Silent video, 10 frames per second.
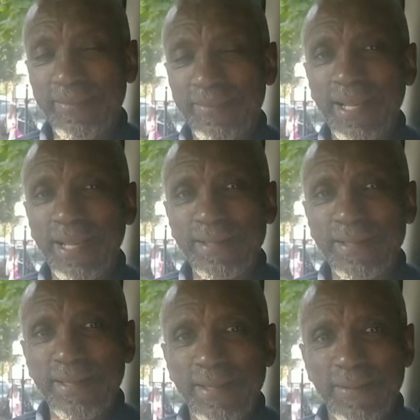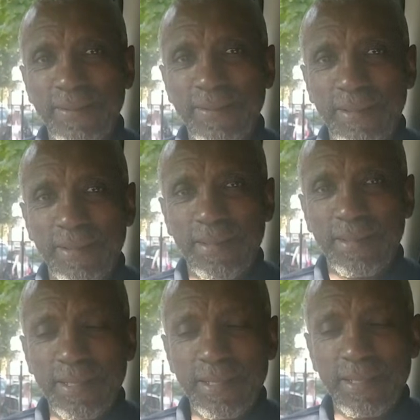John Dufton
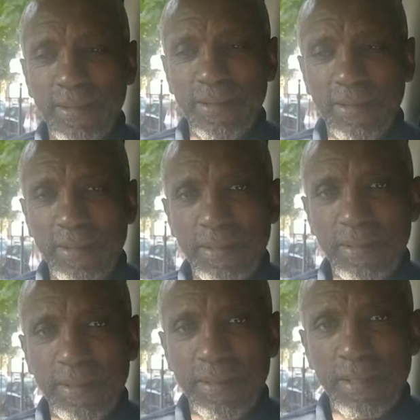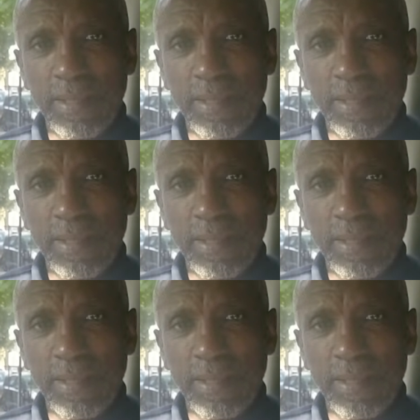says, hello, Delroy.